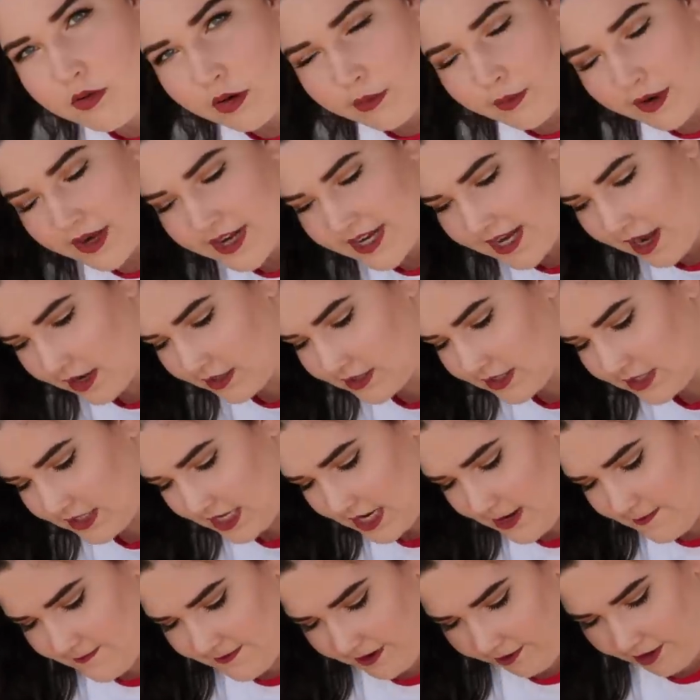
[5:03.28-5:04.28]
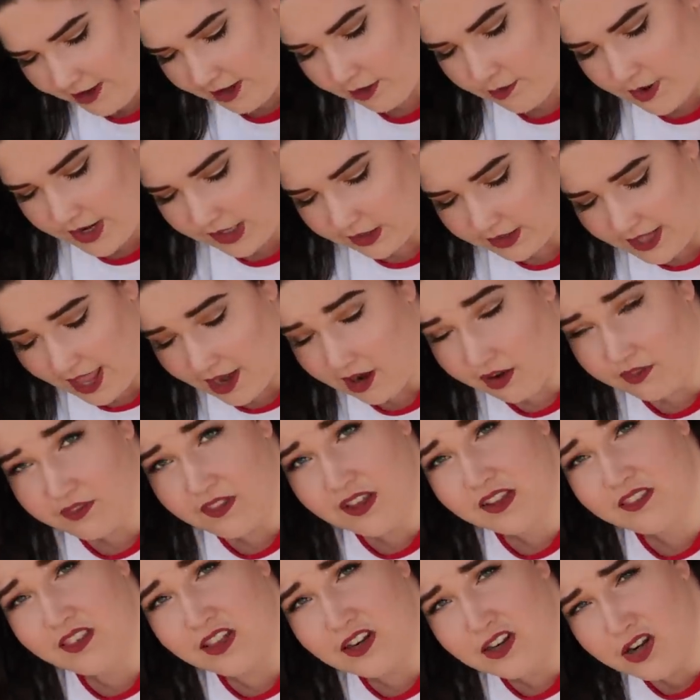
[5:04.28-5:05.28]
we're running out of steam very quickly. I don't
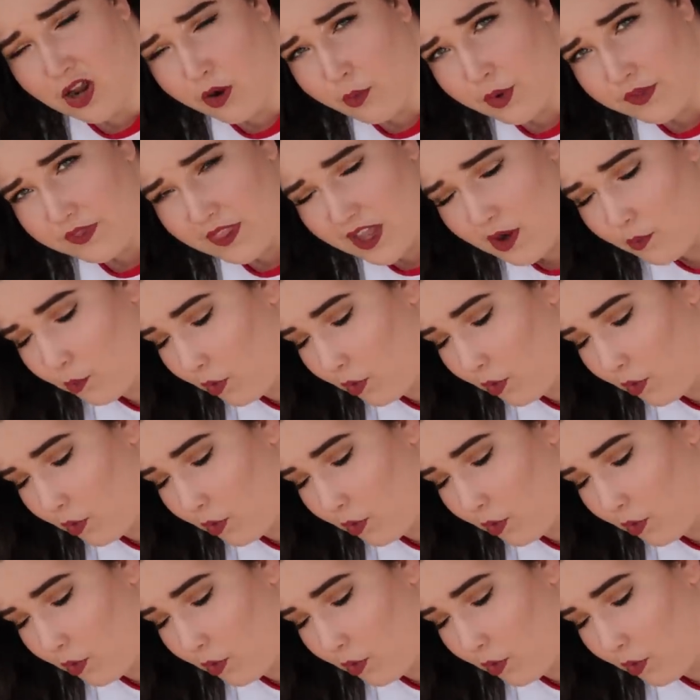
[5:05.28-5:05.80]
think they know what they